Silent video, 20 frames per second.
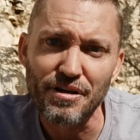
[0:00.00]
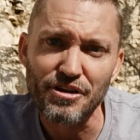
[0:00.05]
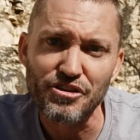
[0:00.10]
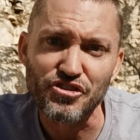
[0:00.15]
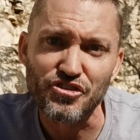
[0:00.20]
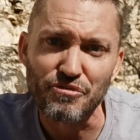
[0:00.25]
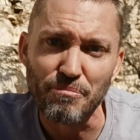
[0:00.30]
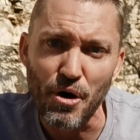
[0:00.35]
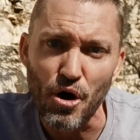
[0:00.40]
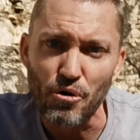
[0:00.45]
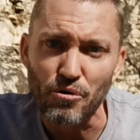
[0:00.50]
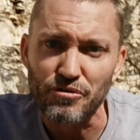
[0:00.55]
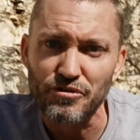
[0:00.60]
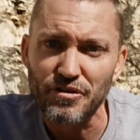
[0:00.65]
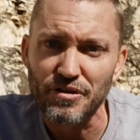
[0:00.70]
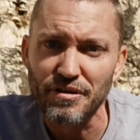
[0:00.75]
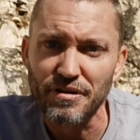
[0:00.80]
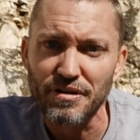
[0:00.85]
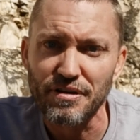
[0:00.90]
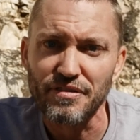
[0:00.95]
smote
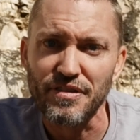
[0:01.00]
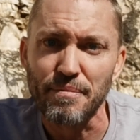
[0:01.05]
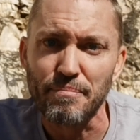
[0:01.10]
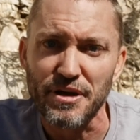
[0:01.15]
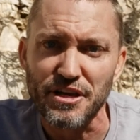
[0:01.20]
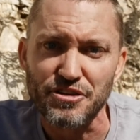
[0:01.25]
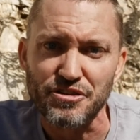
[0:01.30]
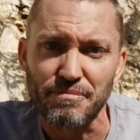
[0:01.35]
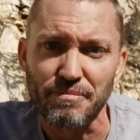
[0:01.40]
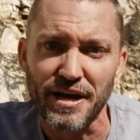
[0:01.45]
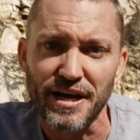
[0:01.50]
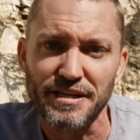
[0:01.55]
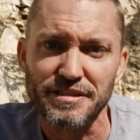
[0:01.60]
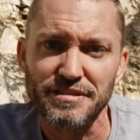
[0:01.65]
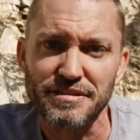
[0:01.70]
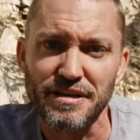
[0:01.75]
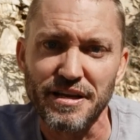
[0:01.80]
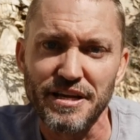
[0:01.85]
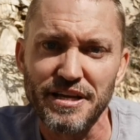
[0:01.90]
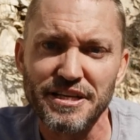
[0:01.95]
the
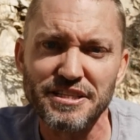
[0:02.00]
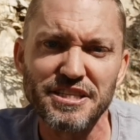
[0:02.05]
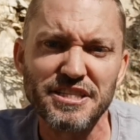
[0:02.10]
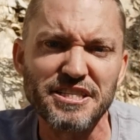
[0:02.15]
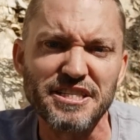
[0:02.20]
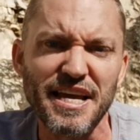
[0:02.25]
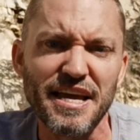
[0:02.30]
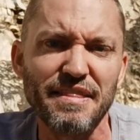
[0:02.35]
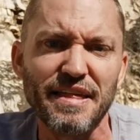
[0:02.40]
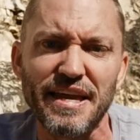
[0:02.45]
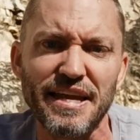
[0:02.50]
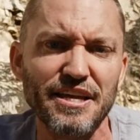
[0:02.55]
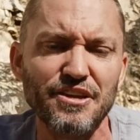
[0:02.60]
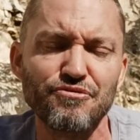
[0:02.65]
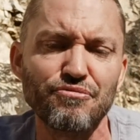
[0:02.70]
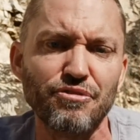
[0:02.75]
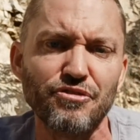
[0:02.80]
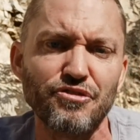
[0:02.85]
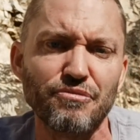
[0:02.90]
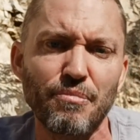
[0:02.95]
Benjamites. It doesn't say that
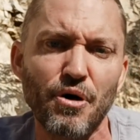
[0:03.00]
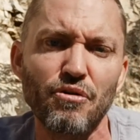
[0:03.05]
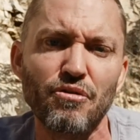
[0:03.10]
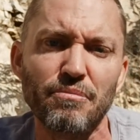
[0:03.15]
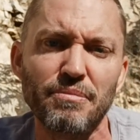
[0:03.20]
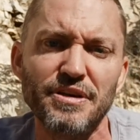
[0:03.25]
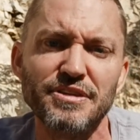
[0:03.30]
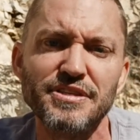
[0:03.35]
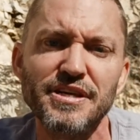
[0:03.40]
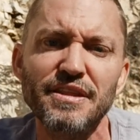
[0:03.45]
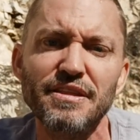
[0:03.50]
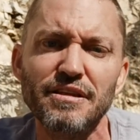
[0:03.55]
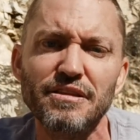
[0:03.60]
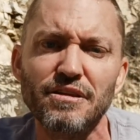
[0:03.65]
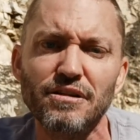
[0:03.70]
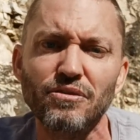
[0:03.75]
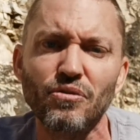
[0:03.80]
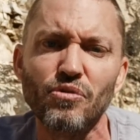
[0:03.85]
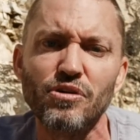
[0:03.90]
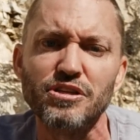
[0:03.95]
Israel smote them. It said that
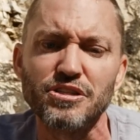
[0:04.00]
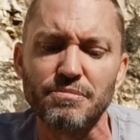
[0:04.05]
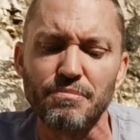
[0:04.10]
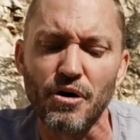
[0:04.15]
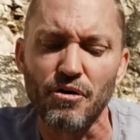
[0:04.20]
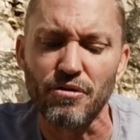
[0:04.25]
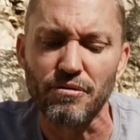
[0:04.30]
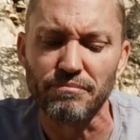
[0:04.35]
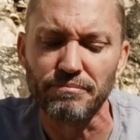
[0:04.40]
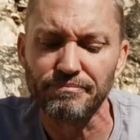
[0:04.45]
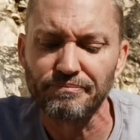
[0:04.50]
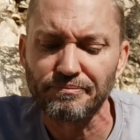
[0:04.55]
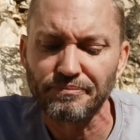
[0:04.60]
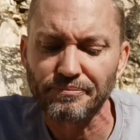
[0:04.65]
the Lord smote them.